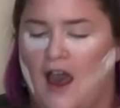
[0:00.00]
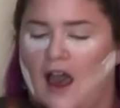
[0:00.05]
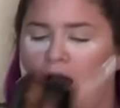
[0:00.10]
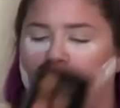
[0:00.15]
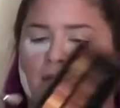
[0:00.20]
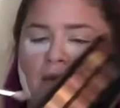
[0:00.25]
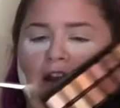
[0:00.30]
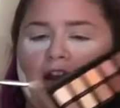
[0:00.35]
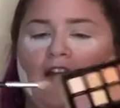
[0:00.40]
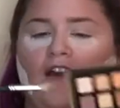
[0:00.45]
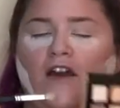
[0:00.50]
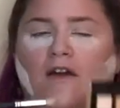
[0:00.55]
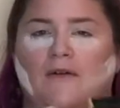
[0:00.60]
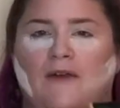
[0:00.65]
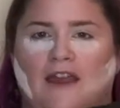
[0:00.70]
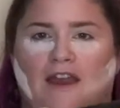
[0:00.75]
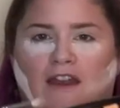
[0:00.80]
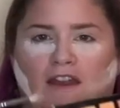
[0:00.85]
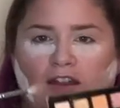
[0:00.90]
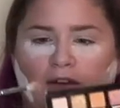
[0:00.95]
I'm gonna go
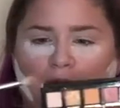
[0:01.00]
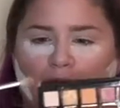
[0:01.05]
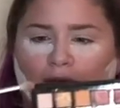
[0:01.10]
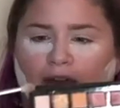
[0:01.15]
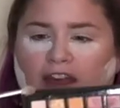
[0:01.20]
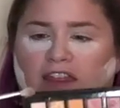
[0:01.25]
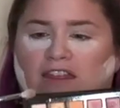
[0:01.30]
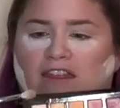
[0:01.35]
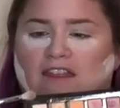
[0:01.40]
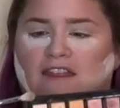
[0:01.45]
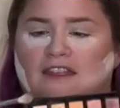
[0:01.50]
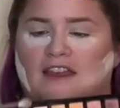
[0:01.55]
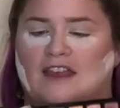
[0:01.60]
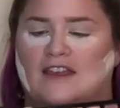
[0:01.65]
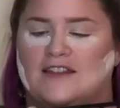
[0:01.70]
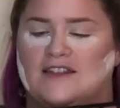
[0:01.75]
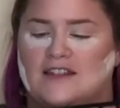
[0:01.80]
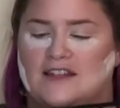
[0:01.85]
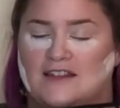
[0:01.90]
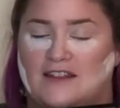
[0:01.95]
in with
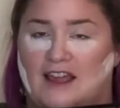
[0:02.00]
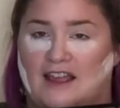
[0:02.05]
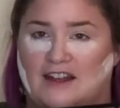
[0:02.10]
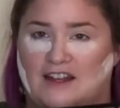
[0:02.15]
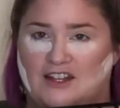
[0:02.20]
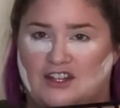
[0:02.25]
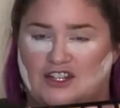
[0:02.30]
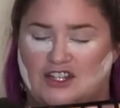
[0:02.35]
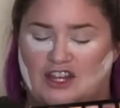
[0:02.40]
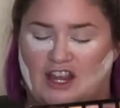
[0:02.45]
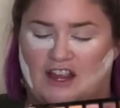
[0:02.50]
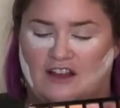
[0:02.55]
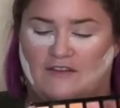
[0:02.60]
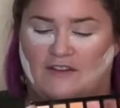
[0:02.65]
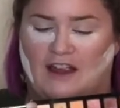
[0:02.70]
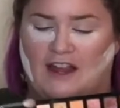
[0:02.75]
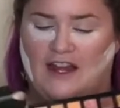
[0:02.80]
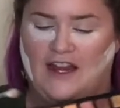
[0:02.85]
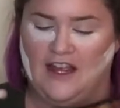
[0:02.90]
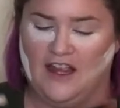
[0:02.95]
this lightest shade
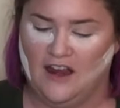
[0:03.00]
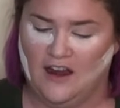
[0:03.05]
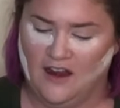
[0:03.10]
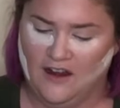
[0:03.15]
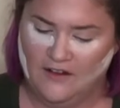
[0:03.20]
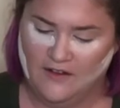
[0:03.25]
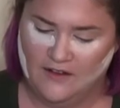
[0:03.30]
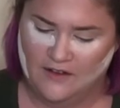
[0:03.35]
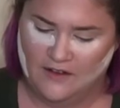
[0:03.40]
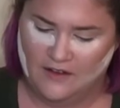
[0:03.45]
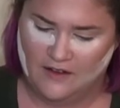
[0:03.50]
right here,